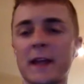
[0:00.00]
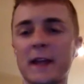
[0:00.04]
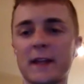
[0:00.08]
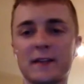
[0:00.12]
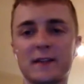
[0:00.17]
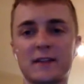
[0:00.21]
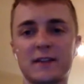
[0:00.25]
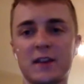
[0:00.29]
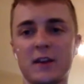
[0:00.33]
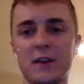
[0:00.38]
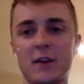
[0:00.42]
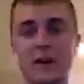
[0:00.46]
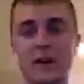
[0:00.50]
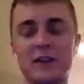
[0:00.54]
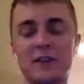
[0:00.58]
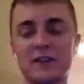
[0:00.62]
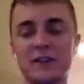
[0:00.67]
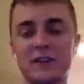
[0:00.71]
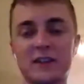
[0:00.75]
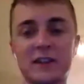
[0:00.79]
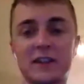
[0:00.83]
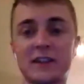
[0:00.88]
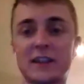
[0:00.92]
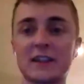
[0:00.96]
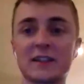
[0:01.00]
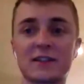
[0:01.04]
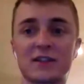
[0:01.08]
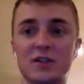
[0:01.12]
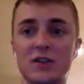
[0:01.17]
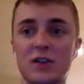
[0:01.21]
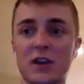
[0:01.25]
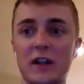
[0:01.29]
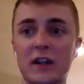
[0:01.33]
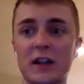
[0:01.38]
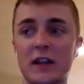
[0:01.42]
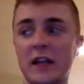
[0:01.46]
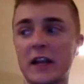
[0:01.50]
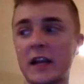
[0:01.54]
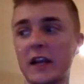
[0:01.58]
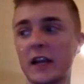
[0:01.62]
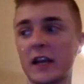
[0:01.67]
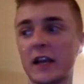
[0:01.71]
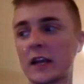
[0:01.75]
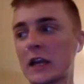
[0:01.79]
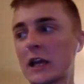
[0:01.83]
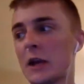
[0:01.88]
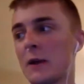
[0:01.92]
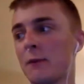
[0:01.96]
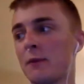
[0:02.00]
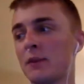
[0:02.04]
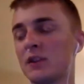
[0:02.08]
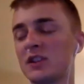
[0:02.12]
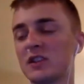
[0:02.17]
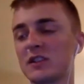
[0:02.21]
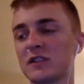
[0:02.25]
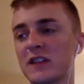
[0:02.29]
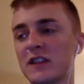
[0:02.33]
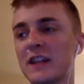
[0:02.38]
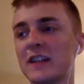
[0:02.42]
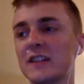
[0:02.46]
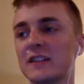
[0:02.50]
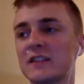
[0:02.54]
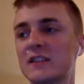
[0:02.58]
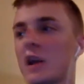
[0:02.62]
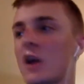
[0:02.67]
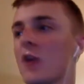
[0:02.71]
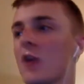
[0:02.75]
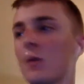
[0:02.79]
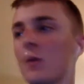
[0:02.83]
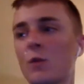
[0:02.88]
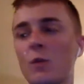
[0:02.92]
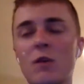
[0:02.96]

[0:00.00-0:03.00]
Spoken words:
And so I just think that's a great thing. But just let us know.